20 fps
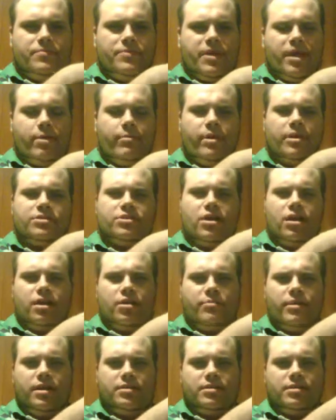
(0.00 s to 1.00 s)
think about
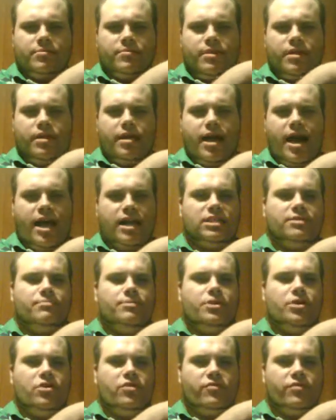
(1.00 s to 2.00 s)
talking about some ice
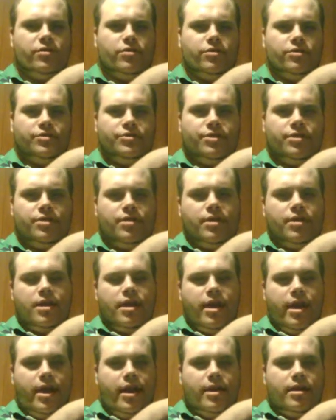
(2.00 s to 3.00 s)
maneuvers,
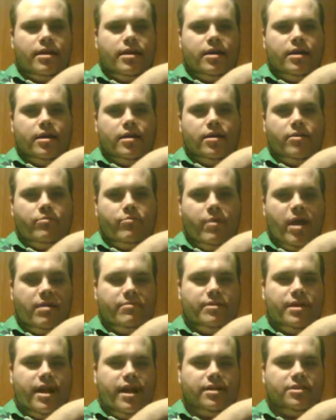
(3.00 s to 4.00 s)
and
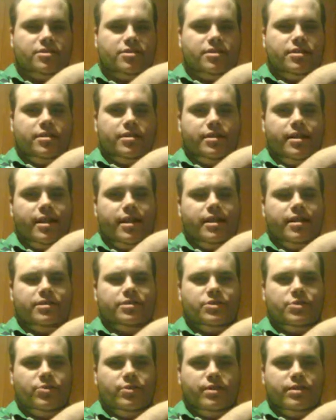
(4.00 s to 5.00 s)
maybe actually getting
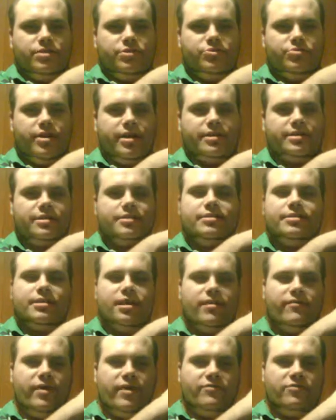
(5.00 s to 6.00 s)
into tricks and
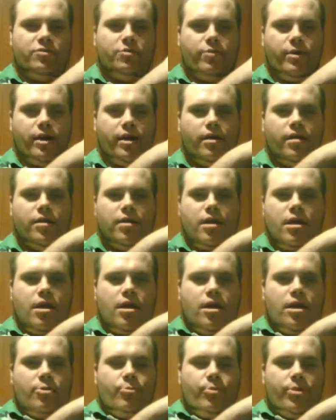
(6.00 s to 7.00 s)
stuff after a while.
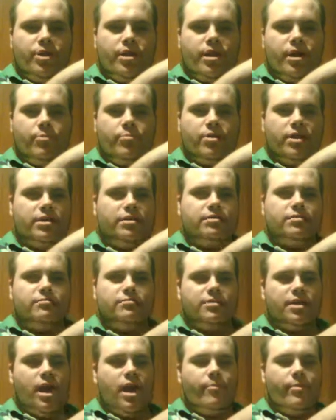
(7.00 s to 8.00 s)
But please
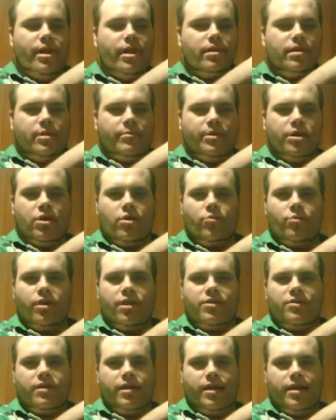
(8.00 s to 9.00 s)
comment, let me know
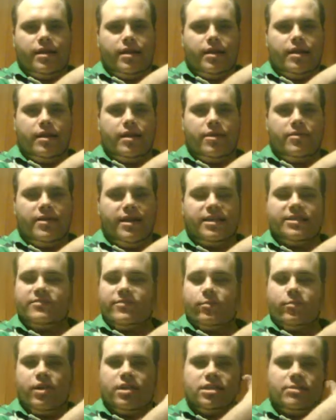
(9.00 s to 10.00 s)
what you think. Thanks
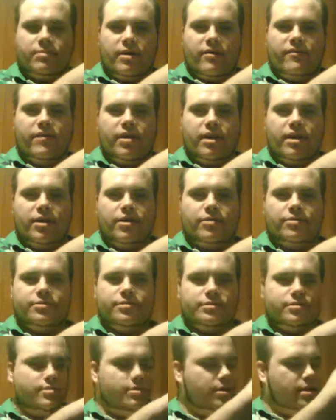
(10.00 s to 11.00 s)
for watching my
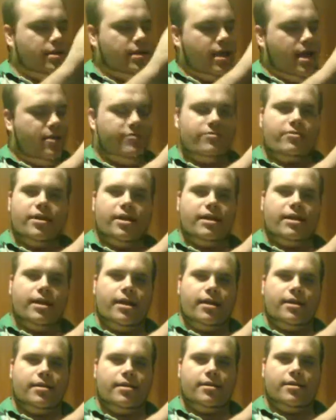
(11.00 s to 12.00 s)
videos, and have a great
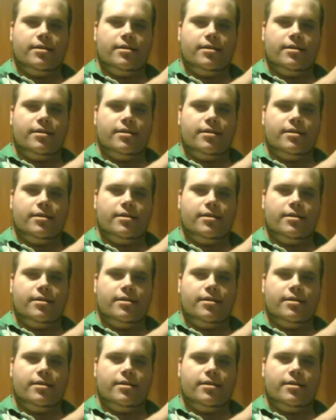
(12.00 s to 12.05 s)
day.